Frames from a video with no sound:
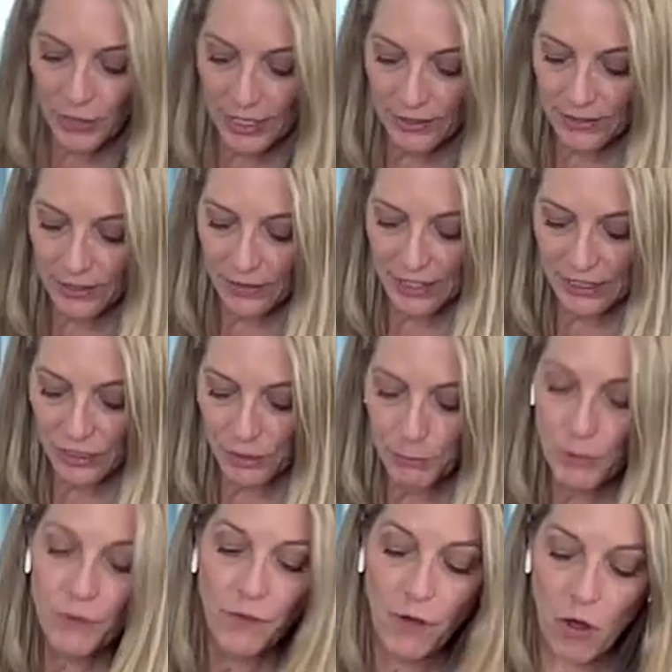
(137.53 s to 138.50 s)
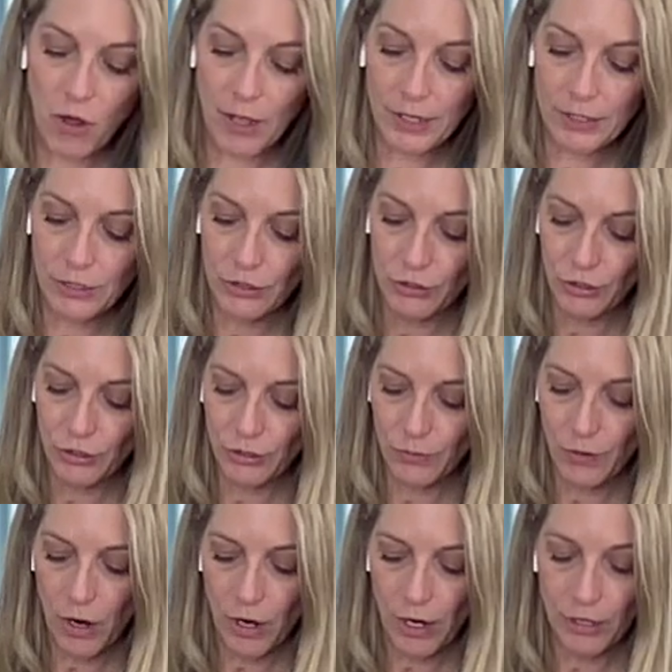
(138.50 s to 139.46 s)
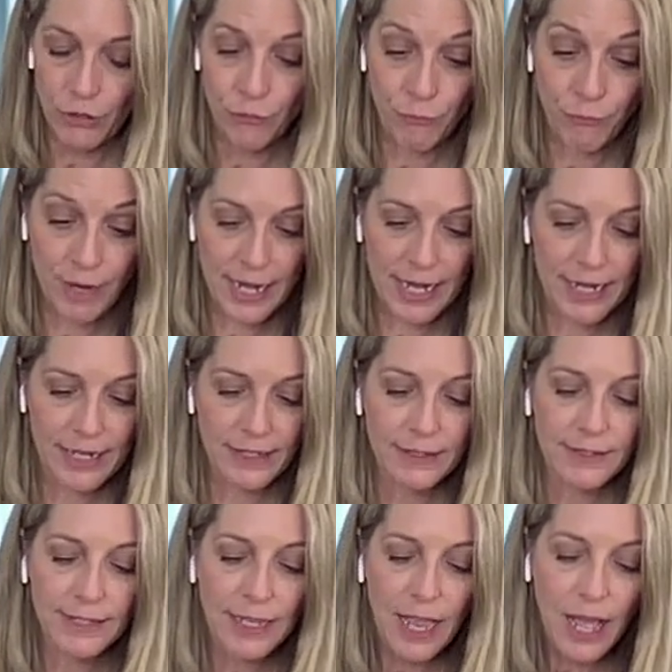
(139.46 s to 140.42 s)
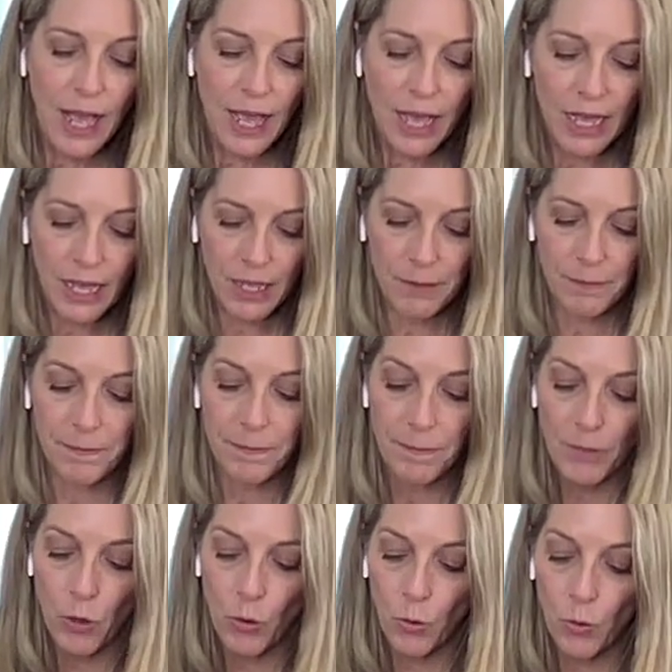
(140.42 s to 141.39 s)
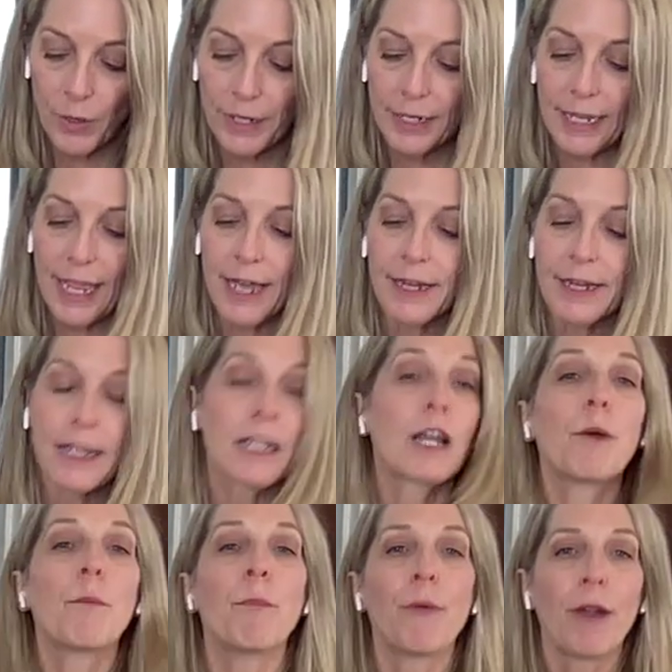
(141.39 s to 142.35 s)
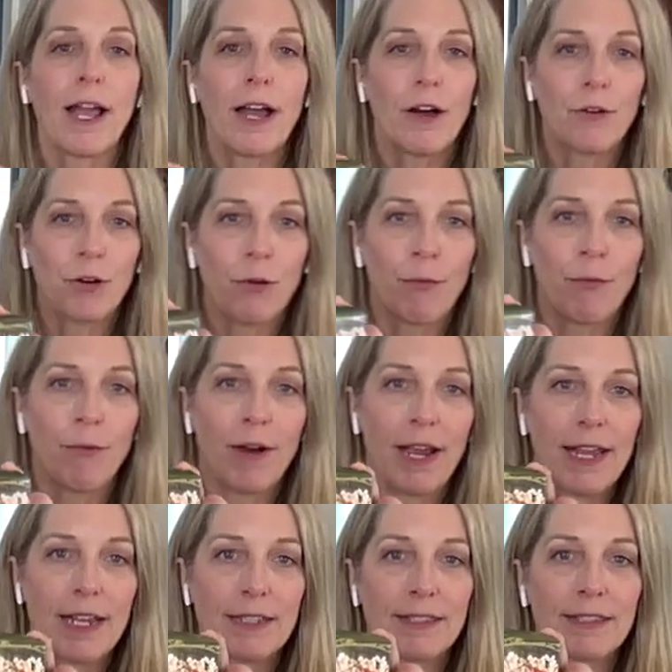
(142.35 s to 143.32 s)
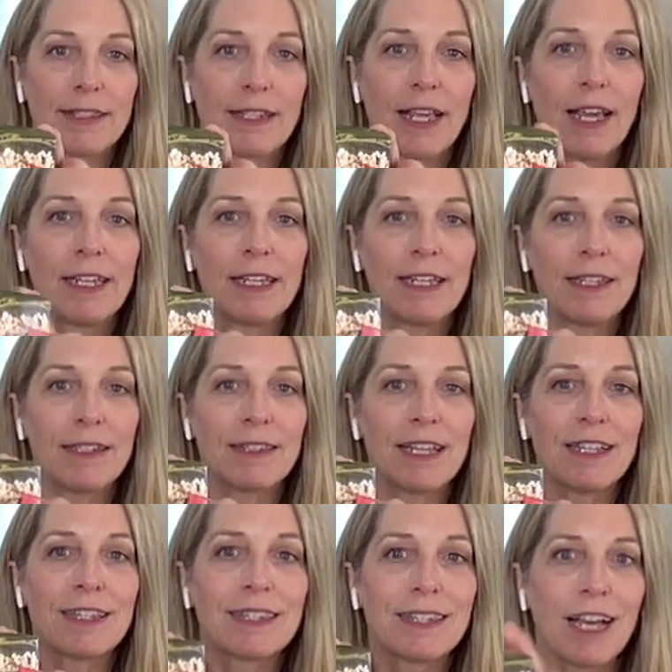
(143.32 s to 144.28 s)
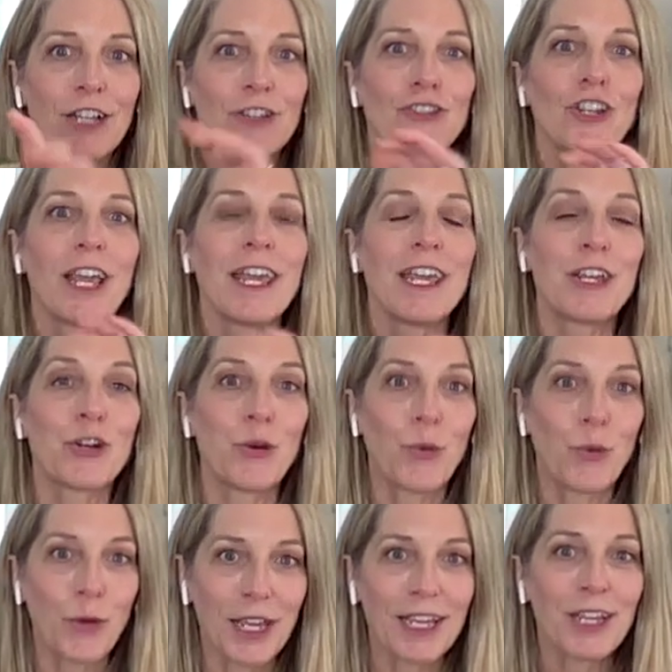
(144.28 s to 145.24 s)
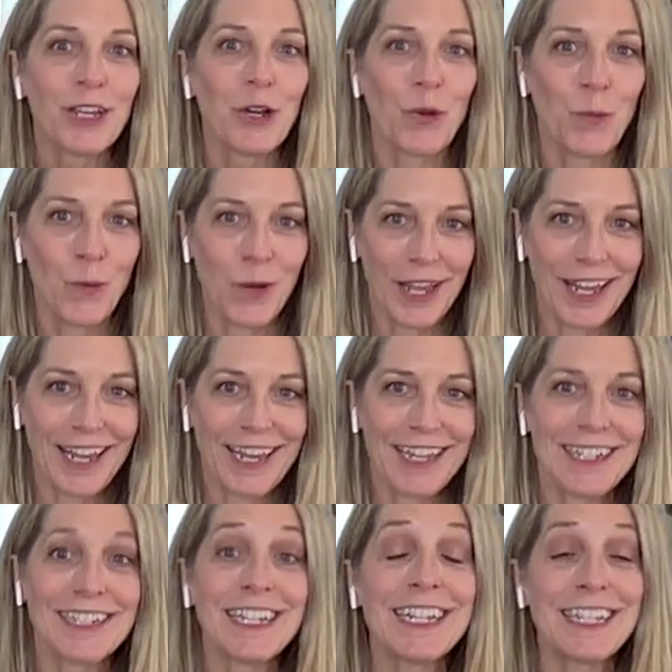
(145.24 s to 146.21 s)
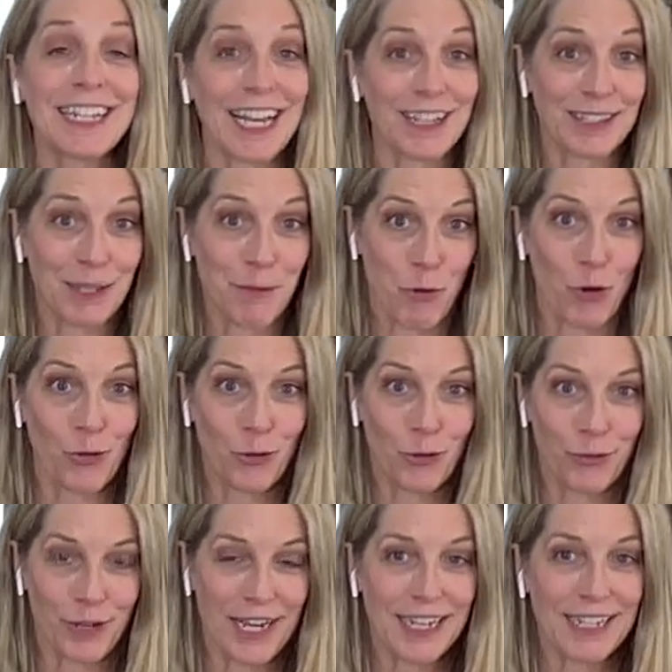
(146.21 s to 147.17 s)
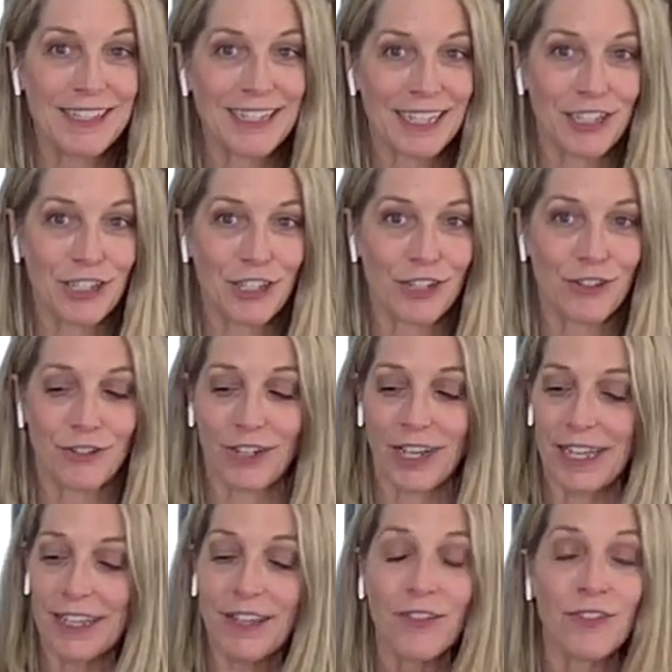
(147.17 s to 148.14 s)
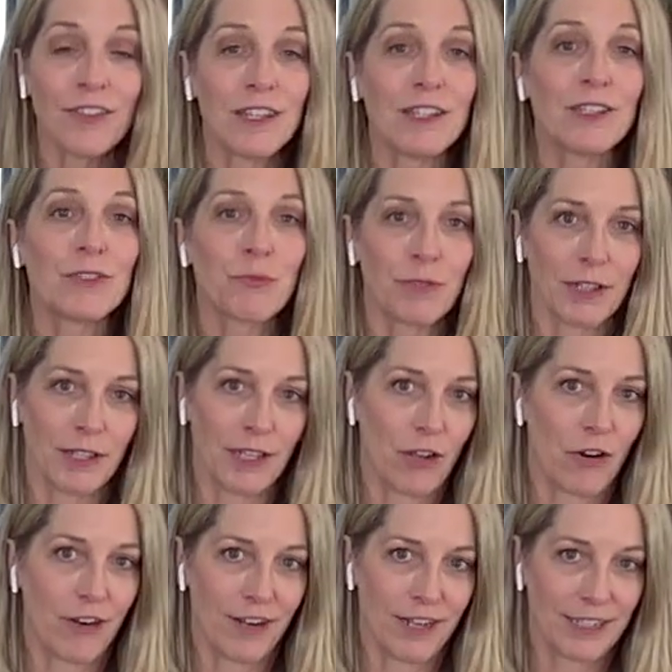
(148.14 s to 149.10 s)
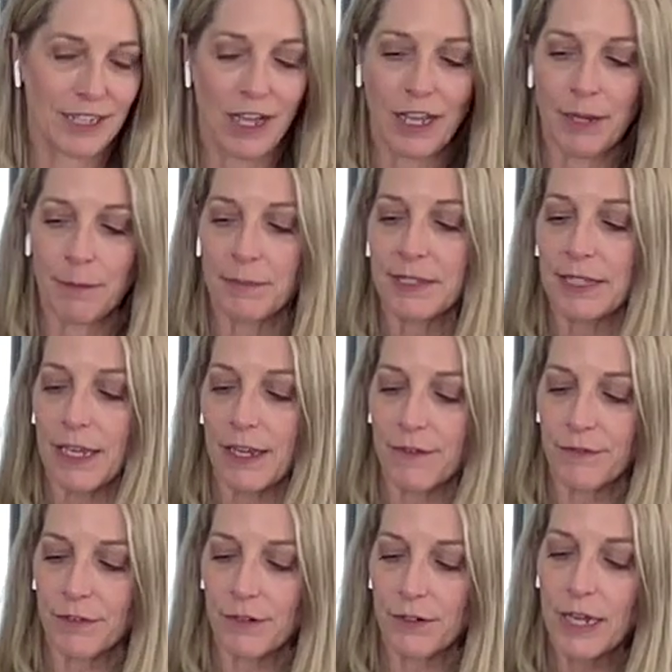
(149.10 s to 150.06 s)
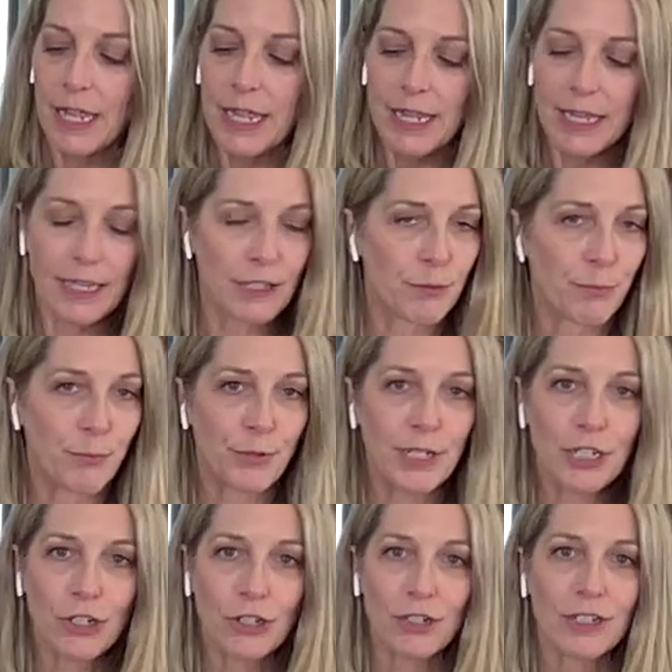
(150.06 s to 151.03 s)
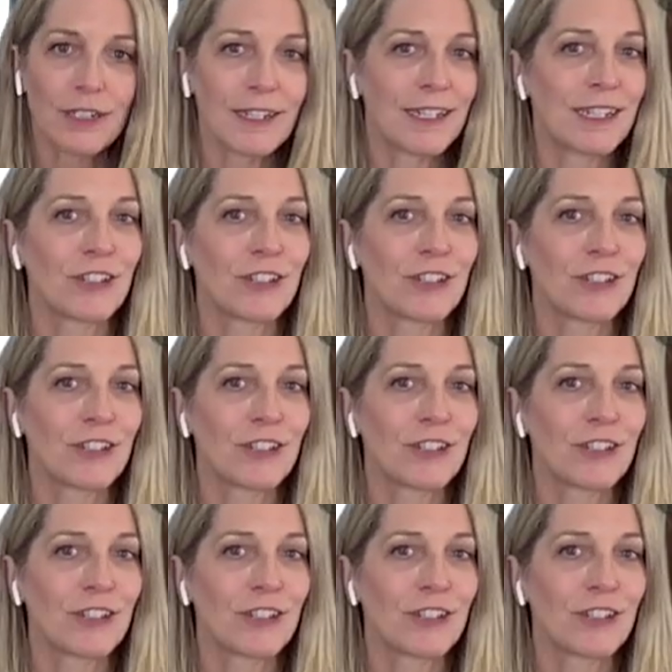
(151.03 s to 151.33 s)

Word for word: Okay, so let's move on to our grains. Organic brown rice is such a quick way to get some whole grains into your diet. These really are a time saver. It's pre-cooked.